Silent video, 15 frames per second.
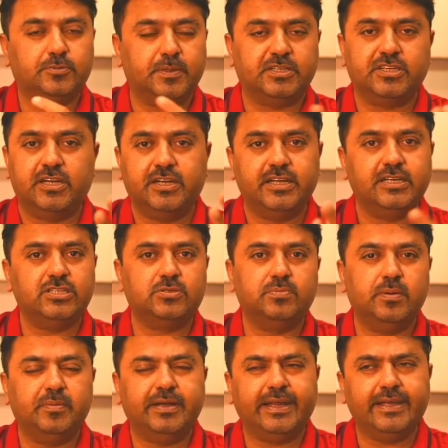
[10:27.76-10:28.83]
special
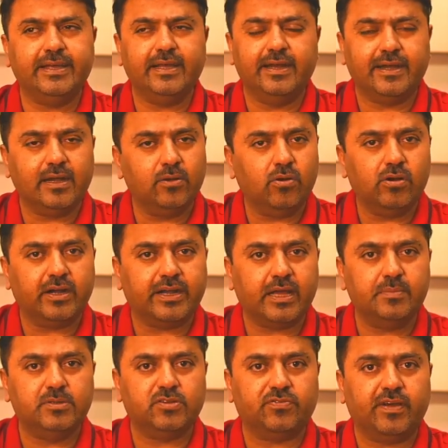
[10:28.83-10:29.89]
dish, maybe taking a little longer
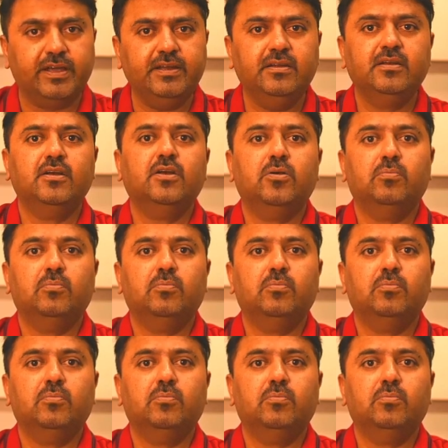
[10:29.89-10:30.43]
time is fine.